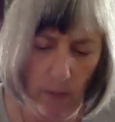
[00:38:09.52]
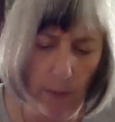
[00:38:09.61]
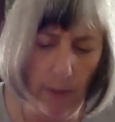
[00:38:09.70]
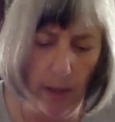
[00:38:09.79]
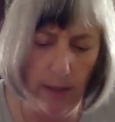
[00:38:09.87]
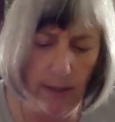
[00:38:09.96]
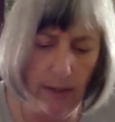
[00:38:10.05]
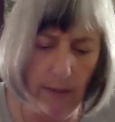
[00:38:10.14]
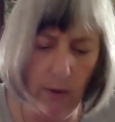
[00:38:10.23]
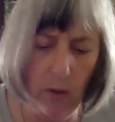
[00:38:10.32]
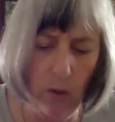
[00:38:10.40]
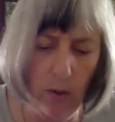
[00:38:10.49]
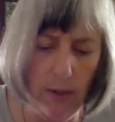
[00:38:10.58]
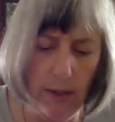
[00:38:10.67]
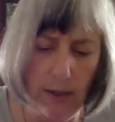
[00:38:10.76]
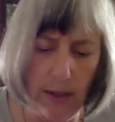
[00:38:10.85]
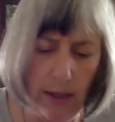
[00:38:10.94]
Pisces, of course,
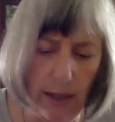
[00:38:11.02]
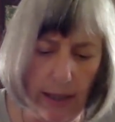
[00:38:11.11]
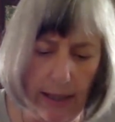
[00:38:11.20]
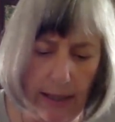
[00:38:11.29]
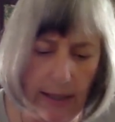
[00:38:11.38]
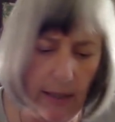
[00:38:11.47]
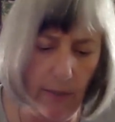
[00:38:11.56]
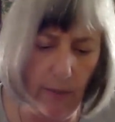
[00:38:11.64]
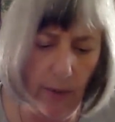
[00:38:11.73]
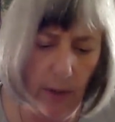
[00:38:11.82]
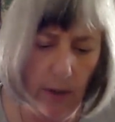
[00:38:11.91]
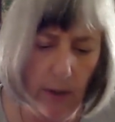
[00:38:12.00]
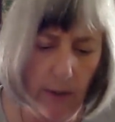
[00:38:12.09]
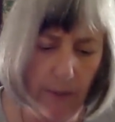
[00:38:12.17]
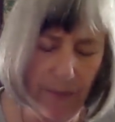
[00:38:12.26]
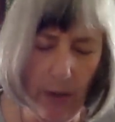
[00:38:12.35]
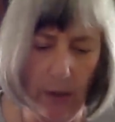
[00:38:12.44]
is the collective.
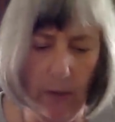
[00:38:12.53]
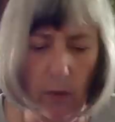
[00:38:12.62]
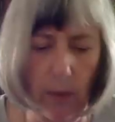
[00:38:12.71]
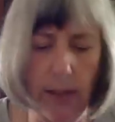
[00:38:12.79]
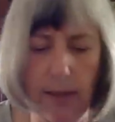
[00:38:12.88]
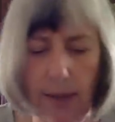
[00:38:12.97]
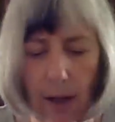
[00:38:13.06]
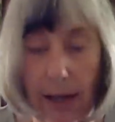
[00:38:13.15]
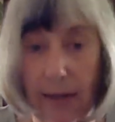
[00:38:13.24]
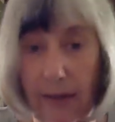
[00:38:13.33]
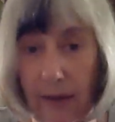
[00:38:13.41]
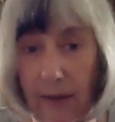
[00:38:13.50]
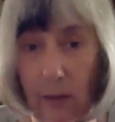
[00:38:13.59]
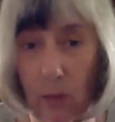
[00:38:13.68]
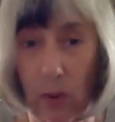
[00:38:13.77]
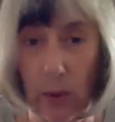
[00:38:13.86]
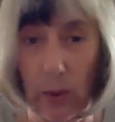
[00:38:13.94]
It's almost like, as I said,
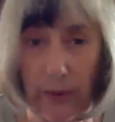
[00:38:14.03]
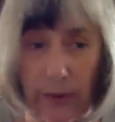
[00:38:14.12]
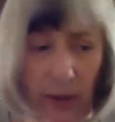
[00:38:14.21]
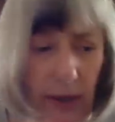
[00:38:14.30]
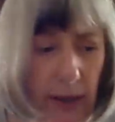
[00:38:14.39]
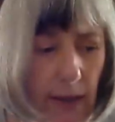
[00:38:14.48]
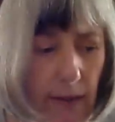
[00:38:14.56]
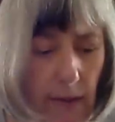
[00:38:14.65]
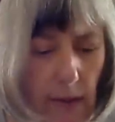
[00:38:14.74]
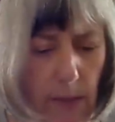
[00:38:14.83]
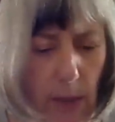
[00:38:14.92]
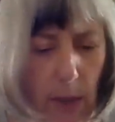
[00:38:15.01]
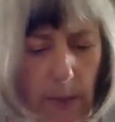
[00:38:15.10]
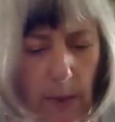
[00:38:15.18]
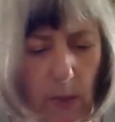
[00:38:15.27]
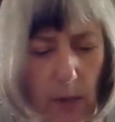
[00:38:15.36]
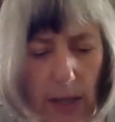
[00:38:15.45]
we're all psychics at the
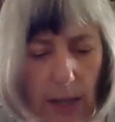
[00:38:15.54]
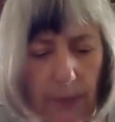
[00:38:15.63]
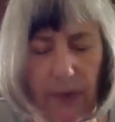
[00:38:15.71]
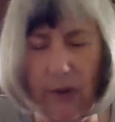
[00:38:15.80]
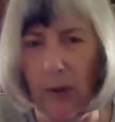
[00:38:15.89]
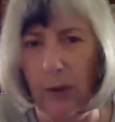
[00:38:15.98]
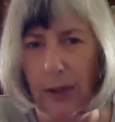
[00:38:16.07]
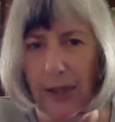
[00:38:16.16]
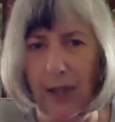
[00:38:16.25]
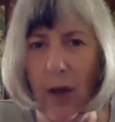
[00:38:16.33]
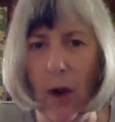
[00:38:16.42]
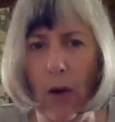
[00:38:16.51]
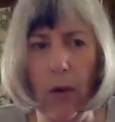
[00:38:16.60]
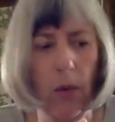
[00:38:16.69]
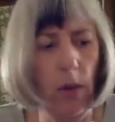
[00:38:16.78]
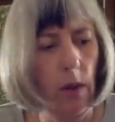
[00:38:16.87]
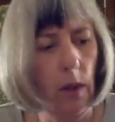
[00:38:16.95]
moment. We absolutely
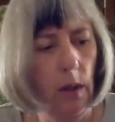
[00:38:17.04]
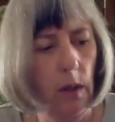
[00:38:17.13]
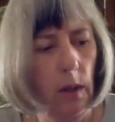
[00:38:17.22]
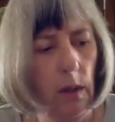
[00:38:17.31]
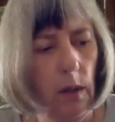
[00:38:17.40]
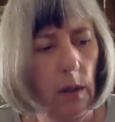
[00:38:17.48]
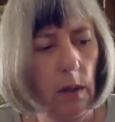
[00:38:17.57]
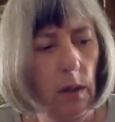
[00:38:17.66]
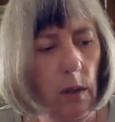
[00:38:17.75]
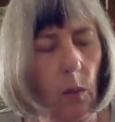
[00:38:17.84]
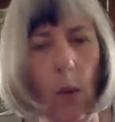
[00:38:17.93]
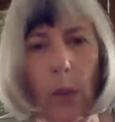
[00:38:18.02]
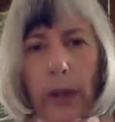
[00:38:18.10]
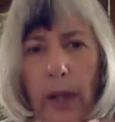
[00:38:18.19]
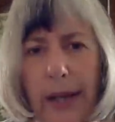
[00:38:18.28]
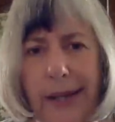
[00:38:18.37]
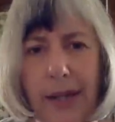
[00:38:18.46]
know what we
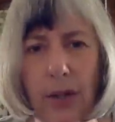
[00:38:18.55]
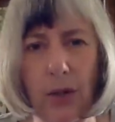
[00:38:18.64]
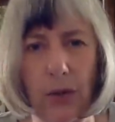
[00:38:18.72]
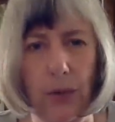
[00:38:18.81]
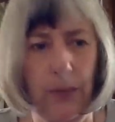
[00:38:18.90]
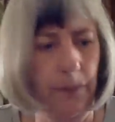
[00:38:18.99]
need to do.